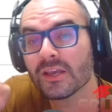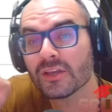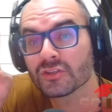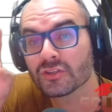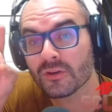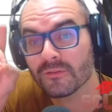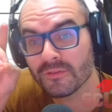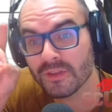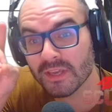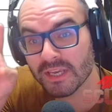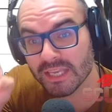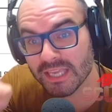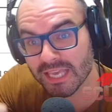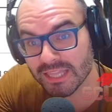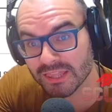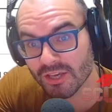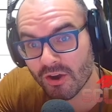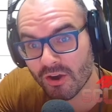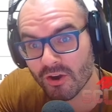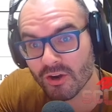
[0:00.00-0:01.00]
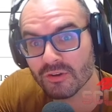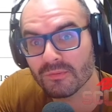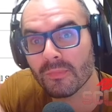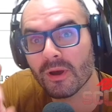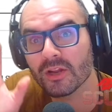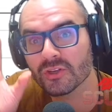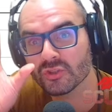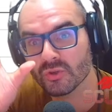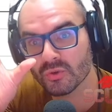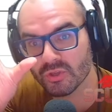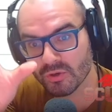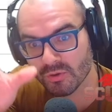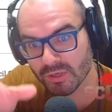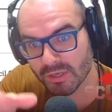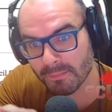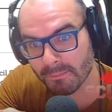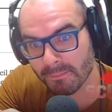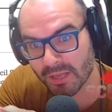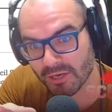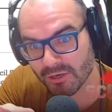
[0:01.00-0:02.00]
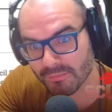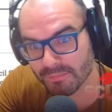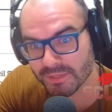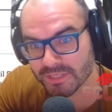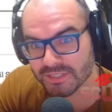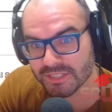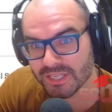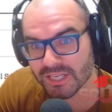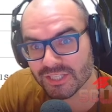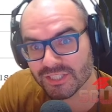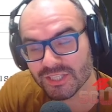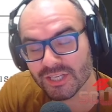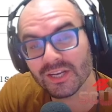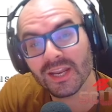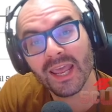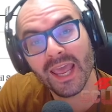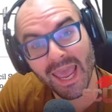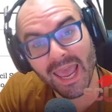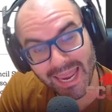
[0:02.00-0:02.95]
So if you get the hard module, you're in a better position.